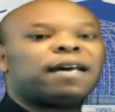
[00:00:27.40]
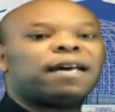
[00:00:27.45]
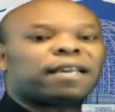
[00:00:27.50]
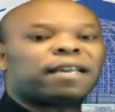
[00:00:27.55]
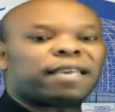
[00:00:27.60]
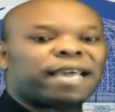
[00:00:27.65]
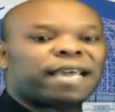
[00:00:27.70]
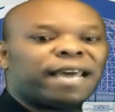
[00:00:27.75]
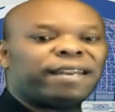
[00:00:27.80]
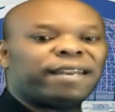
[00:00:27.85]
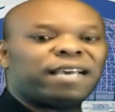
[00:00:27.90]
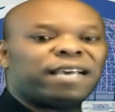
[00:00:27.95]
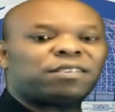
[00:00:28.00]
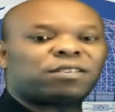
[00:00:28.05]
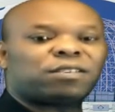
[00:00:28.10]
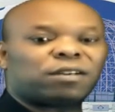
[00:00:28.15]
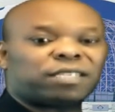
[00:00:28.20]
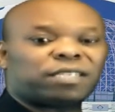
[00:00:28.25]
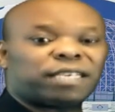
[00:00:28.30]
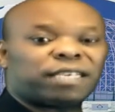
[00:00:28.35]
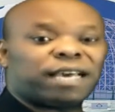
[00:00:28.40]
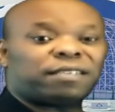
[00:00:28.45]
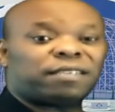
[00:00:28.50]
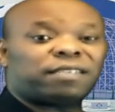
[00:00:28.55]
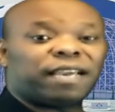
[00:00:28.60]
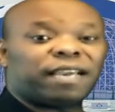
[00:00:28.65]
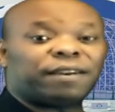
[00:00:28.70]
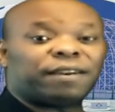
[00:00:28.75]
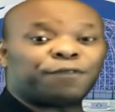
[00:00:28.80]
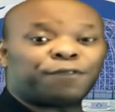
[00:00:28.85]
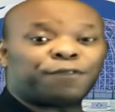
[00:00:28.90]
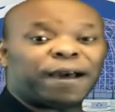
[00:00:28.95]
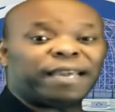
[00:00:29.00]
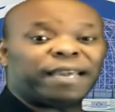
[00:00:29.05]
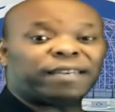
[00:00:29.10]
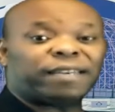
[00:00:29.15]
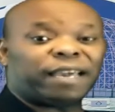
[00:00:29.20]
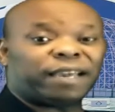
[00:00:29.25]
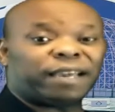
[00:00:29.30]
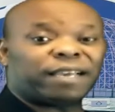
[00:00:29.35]
Ghana's success in
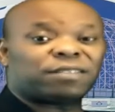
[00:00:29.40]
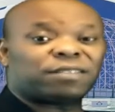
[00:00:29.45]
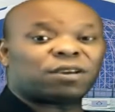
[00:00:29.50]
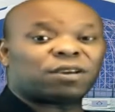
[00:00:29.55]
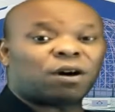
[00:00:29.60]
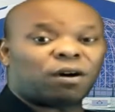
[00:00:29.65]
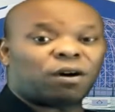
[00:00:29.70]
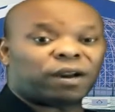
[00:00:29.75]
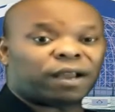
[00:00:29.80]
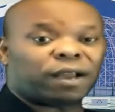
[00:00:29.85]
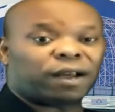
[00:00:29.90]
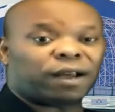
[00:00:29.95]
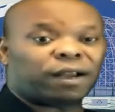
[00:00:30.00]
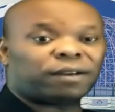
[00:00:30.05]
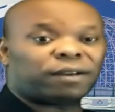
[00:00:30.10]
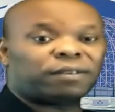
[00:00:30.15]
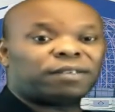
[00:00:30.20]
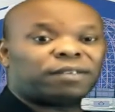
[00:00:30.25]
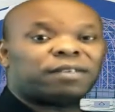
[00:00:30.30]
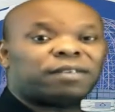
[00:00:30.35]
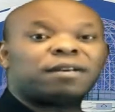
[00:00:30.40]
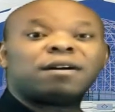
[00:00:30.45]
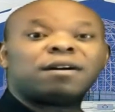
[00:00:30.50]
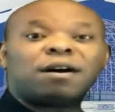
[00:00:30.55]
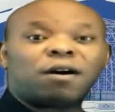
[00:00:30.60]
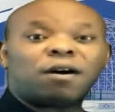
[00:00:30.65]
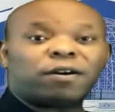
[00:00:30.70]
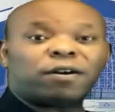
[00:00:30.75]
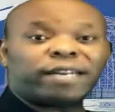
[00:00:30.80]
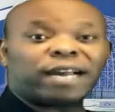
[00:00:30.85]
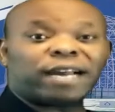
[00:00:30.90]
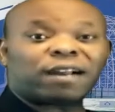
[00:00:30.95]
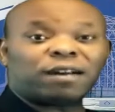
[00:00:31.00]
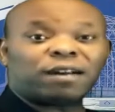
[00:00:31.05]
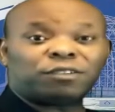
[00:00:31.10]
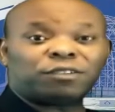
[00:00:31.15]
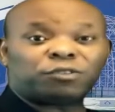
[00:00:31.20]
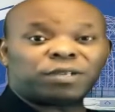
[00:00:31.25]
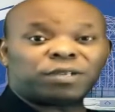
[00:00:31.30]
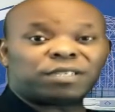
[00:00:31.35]
fight against hunger. Other
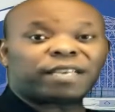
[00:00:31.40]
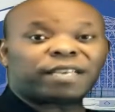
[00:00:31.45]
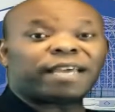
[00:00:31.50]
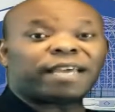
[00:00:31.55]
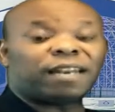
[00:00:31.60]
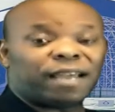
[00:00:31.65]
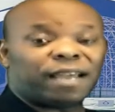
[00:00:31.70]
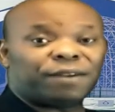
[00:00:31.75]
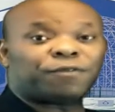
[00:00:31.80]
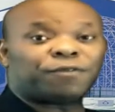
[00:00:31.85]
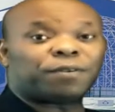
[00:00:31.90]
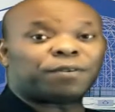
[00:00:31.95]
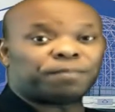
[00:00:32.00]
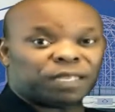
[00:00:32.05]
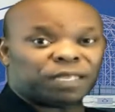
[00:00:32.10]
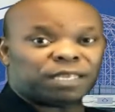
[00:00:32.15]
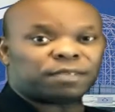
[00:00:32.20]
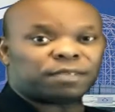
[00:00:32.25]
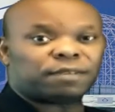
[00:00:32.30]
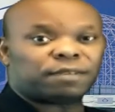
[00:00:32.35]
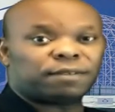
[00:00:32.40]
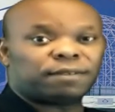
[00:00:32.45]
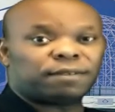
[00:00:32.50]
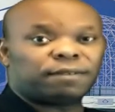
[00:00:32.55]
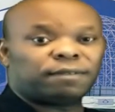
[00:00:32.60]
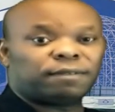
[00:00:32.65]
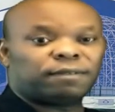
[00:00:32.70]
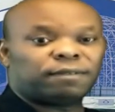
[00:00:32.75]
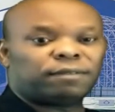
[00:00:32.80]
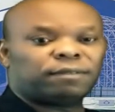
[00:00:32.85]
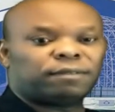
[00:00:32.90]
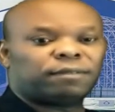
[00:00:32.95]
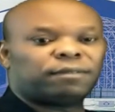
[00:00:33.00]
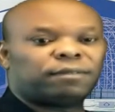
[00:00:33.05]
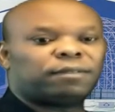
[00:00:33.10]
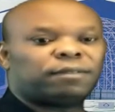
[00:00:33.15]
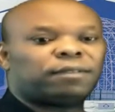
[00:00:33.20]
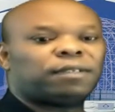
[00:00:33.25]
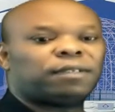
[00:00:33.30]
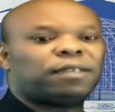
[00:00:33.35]
countries can learn from this.
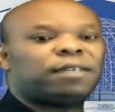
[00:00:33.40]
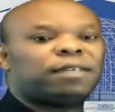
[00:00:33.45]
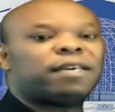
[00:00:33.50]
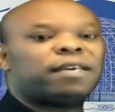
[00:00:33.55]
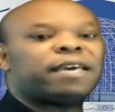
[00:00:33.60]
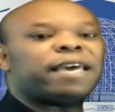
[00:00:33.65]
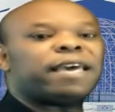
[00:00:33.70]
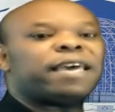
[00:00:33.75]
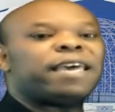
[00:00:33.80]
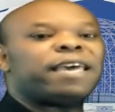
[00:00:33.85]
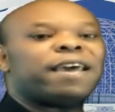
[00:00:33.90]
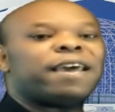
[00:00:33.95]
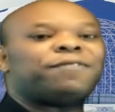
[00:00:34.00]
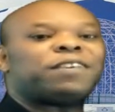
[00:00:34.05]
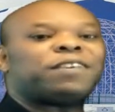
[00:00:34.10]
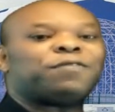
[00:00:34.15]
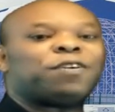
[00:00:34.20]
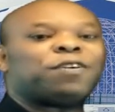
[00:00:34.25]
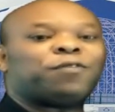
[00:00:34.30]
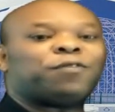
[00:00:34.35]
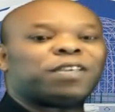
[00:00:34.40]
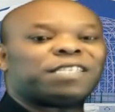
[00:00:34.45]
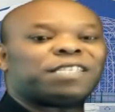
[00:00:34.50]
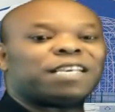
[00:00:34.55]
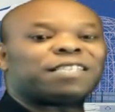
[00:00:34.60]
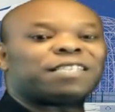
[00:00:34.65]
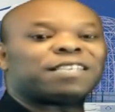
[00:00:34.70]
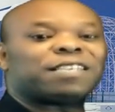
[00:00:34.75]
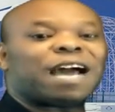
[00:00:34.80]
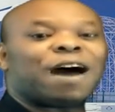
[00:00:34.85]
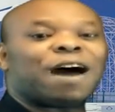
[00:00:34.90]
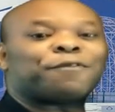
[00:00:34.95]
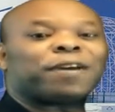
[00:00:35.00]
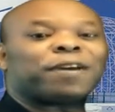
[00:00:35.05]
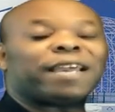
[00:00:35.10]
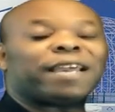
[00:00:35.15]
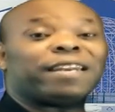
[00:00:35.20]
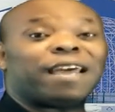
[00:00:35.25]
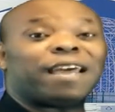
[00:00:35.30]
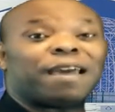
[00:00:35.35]
Aftv visits
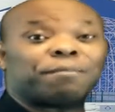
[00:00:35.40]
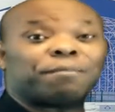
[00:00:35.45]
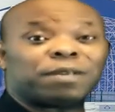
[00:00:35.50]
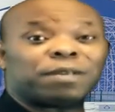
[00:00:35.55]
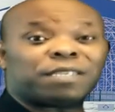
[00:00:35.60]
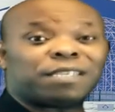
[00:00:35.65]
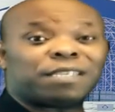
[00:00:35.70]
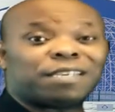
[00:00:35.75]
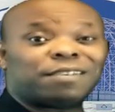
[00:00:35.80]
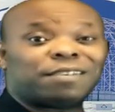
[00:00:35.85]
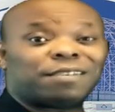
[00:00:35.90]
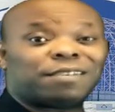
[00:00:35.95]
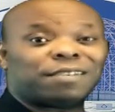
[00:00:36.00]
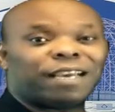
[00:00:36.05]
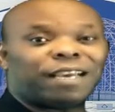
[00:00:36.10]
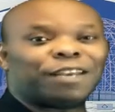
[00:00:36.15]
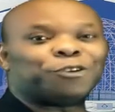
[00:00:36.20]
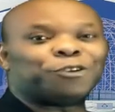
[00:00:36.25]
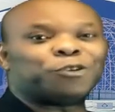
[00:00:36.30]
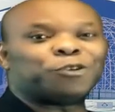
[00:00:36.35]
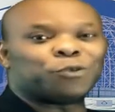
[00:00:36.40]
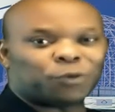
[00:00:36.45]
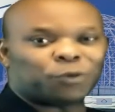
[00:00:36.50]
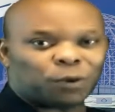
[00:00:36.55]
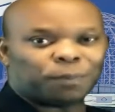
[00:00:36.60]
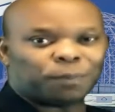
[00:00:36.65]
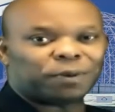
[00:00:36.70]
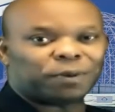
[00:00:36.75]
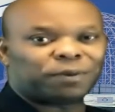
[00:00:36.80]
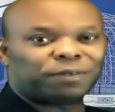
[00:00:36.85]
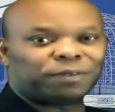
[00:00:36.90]
African embassies in Europe.